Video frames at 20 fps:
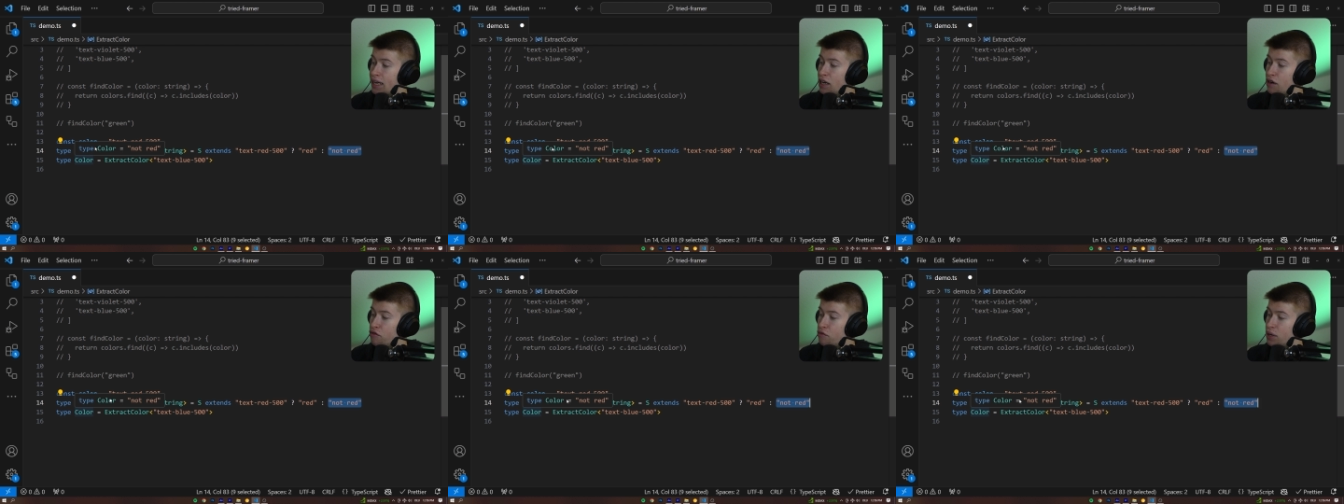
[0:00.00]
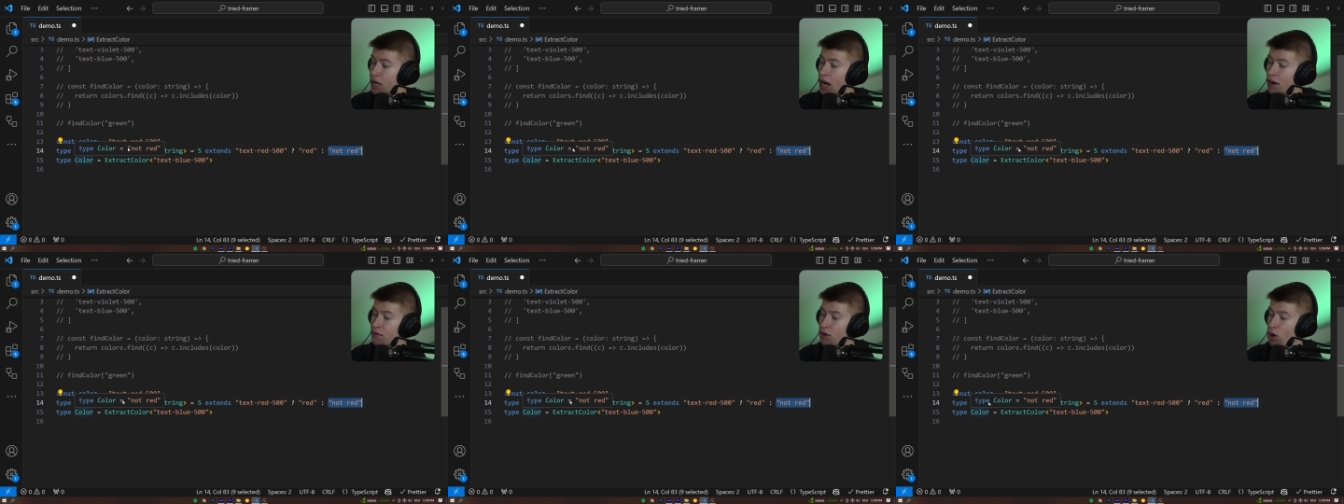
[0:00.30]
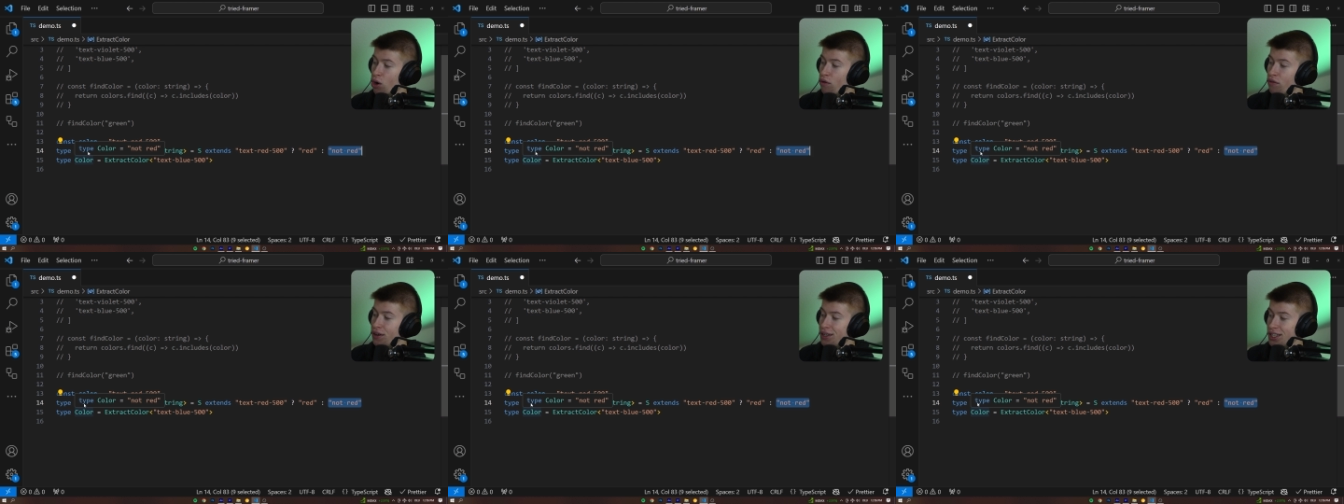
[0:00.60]
If we hover
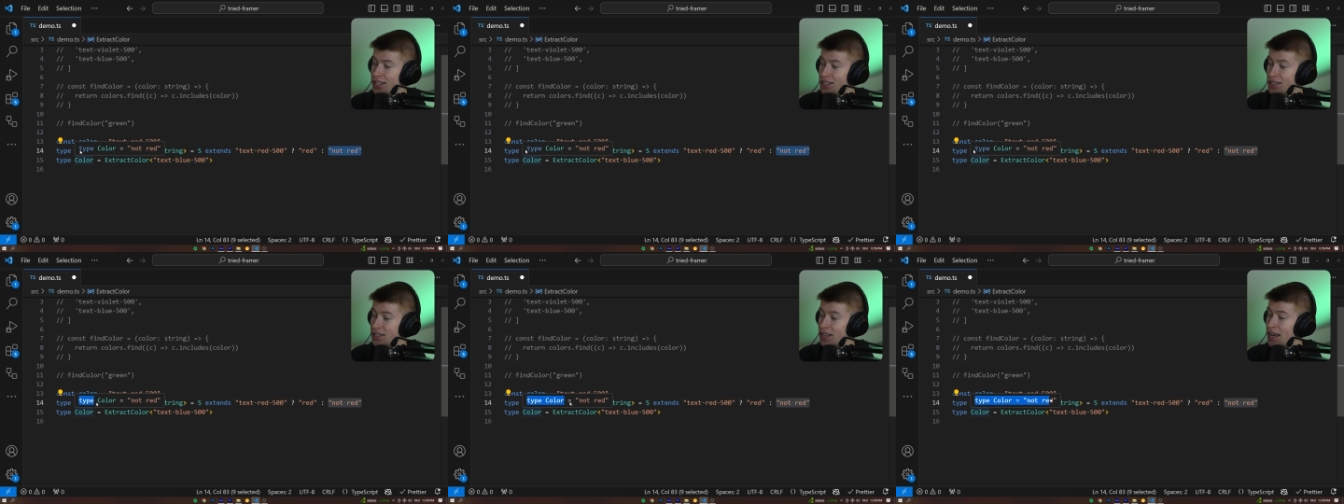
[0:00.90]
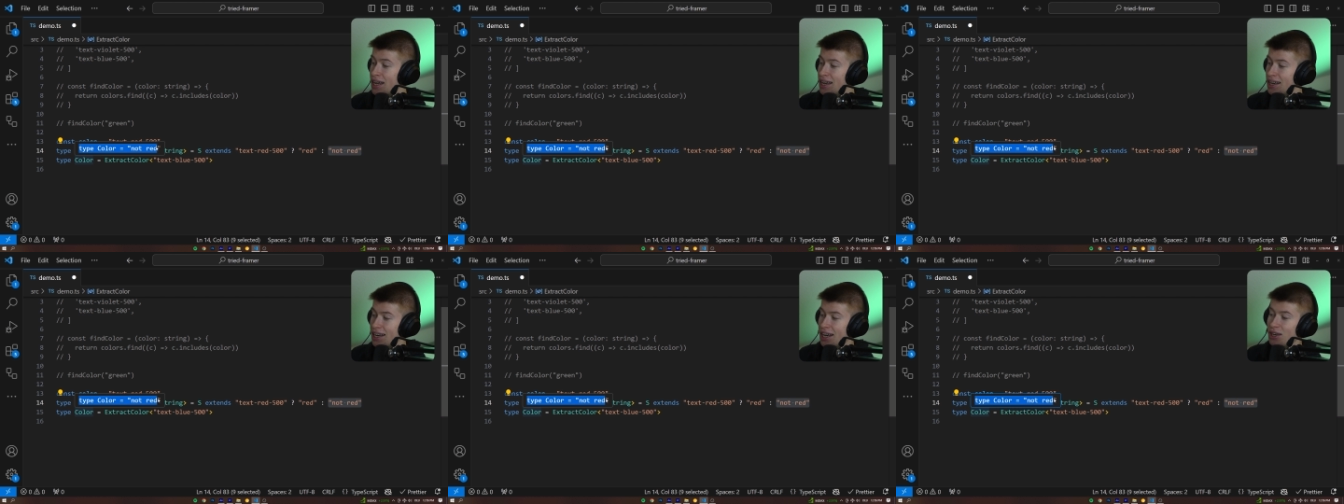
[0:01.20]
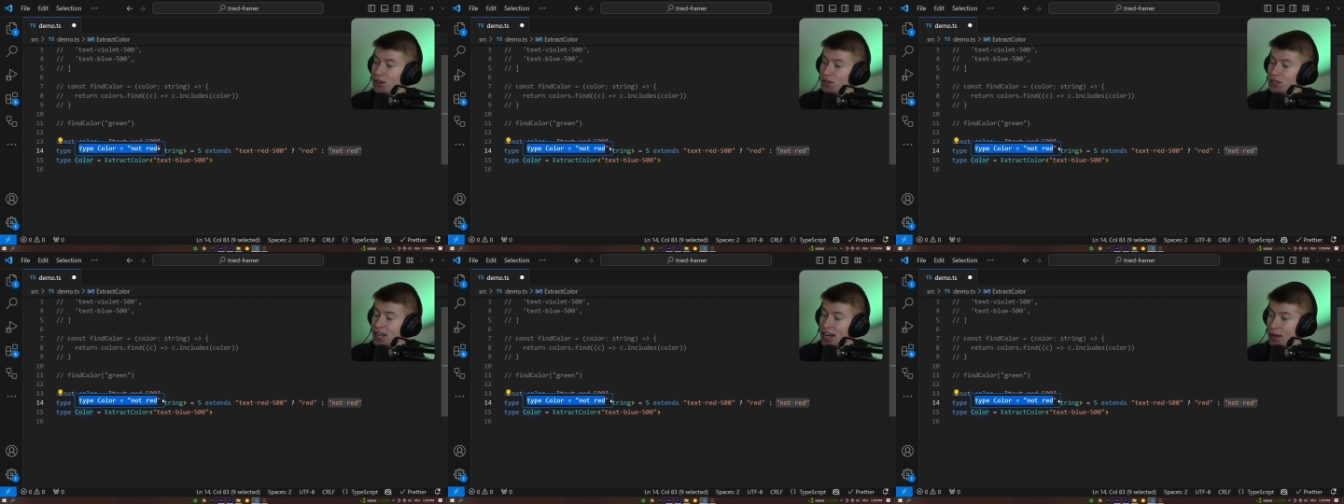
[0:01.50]
over this
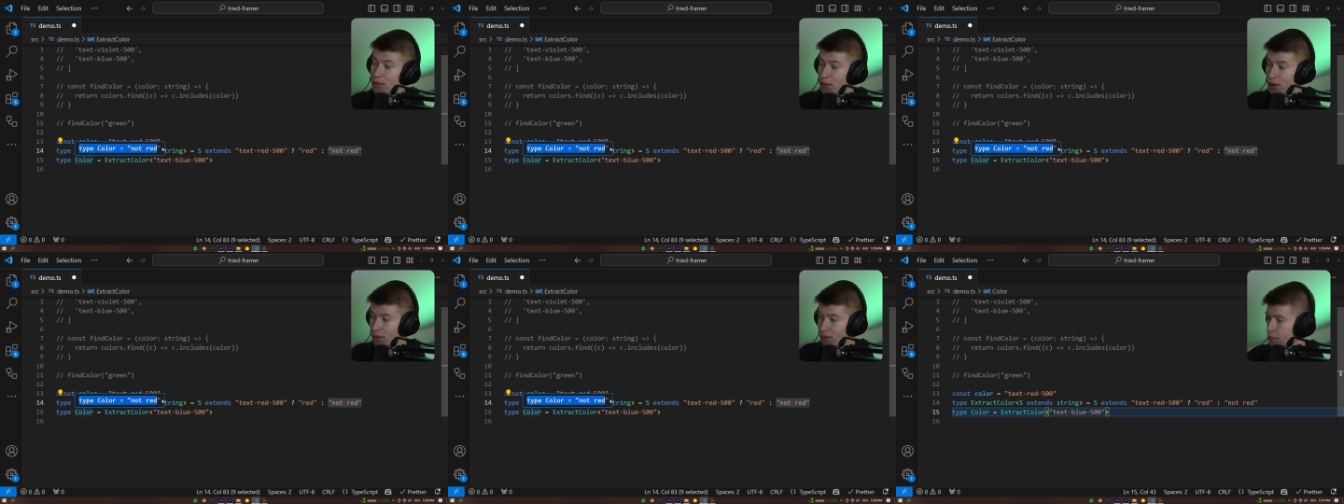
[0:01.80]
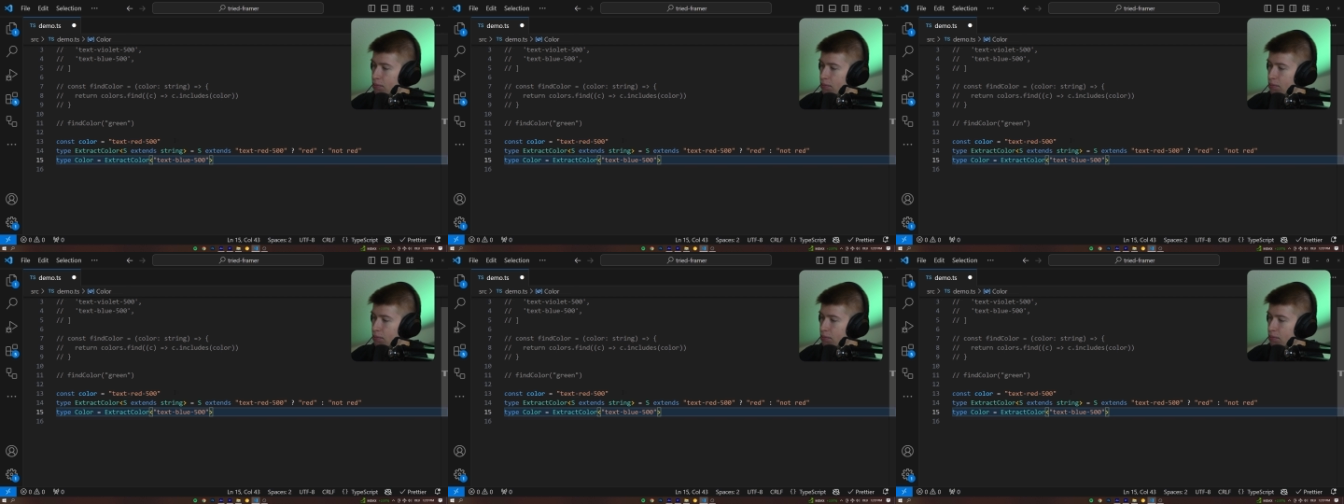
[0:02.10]
color type.